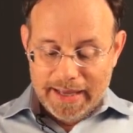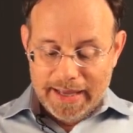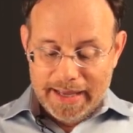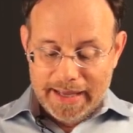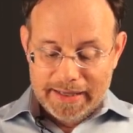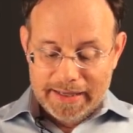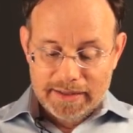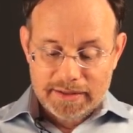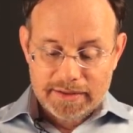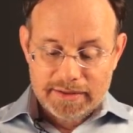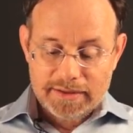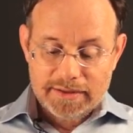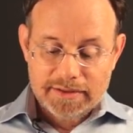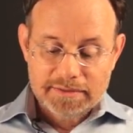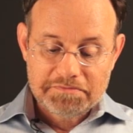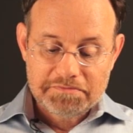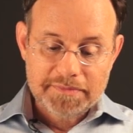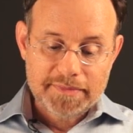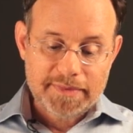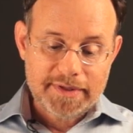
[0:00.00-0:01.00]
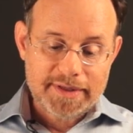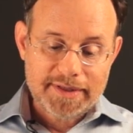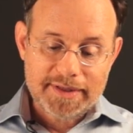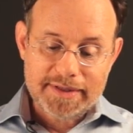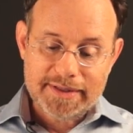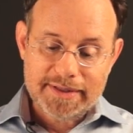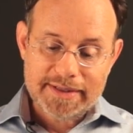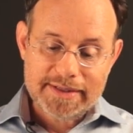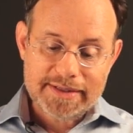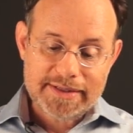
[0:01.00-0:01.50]
And
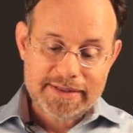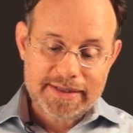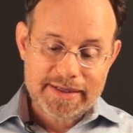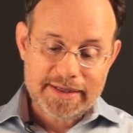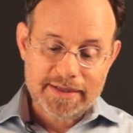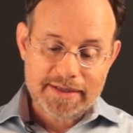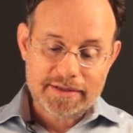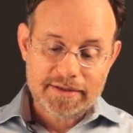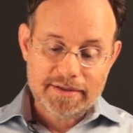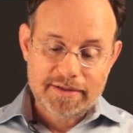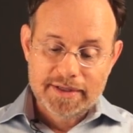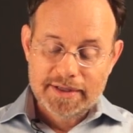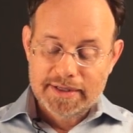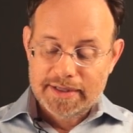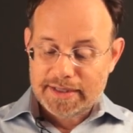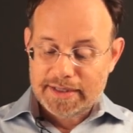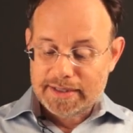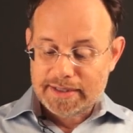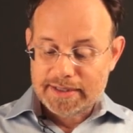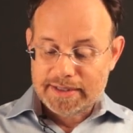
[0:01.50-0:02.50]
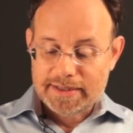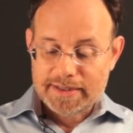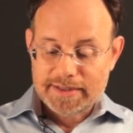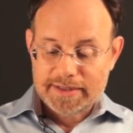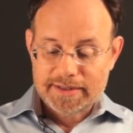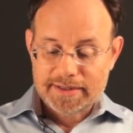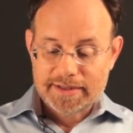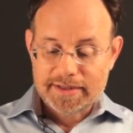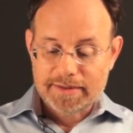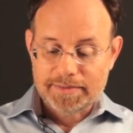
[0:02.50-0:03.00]
this then
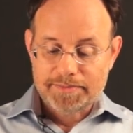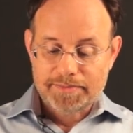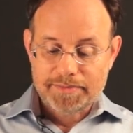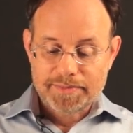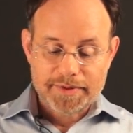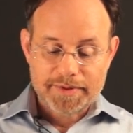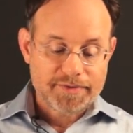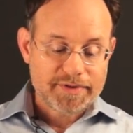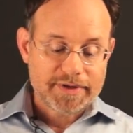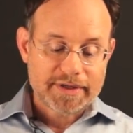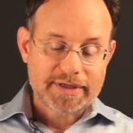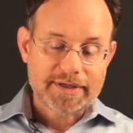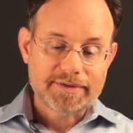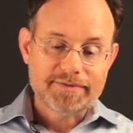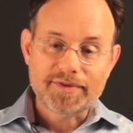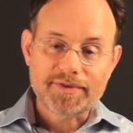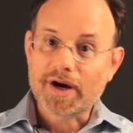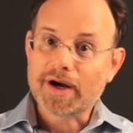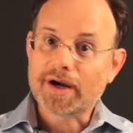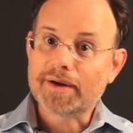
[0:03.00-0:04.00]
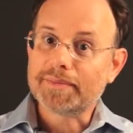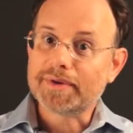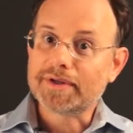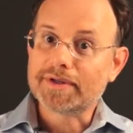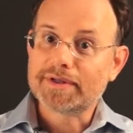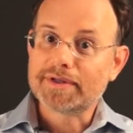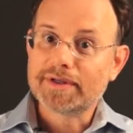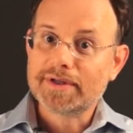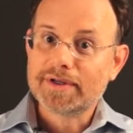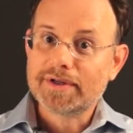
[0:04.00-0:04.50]
is the perfect
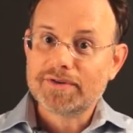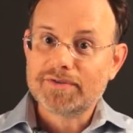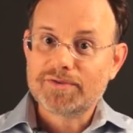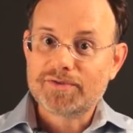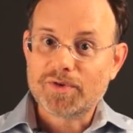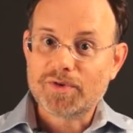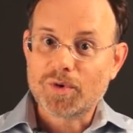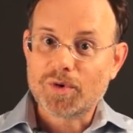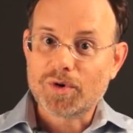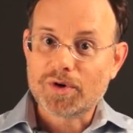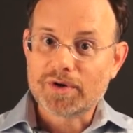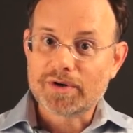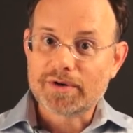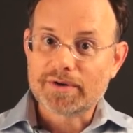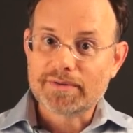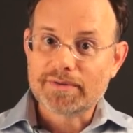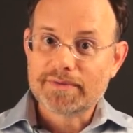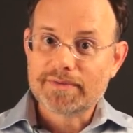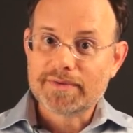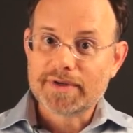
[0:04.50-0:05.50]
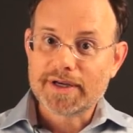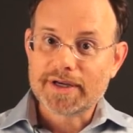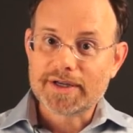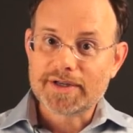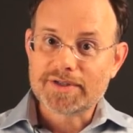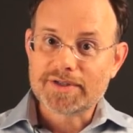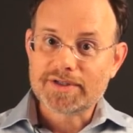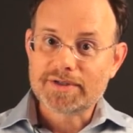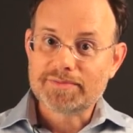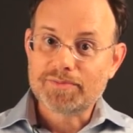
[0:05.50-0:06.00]
environment for
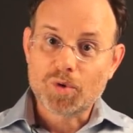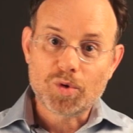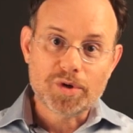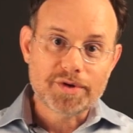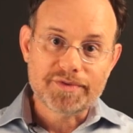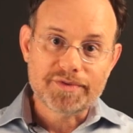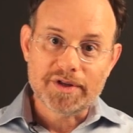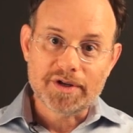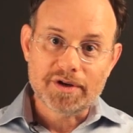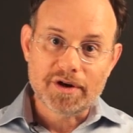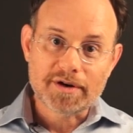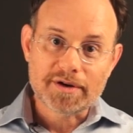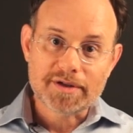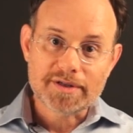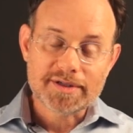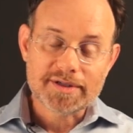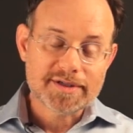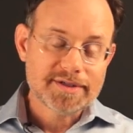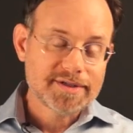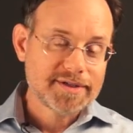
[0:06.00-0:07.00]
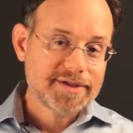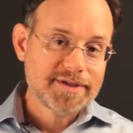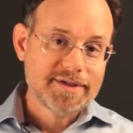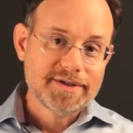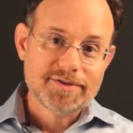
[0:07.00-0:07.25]
support of the arts,